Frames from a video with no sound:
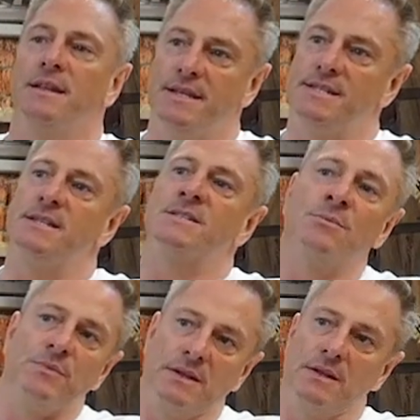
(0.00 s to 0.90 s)
This is
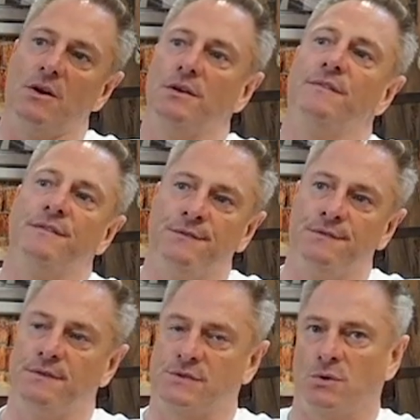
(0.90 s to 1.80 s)
something that I
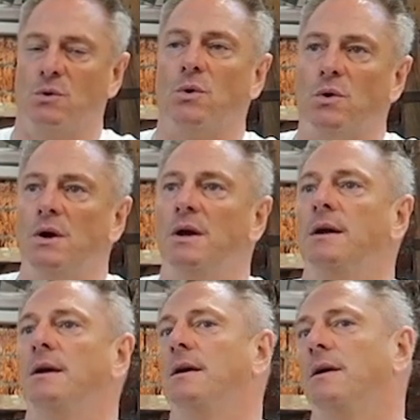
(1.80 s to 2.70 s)
saw
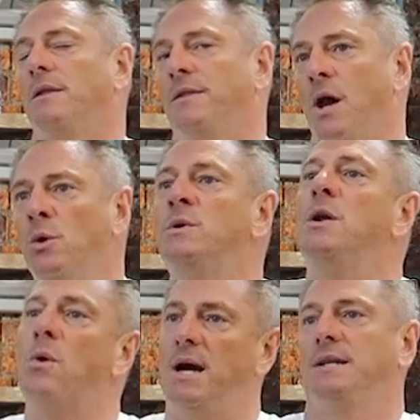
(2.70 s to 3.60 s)
the only
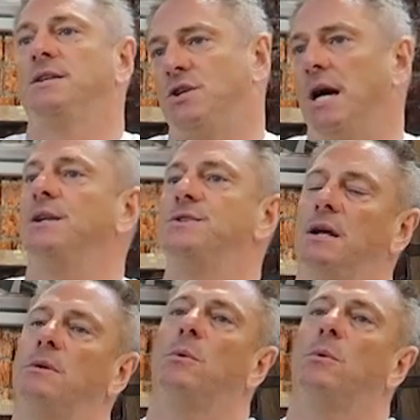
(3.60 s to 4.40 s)
way to challenge it.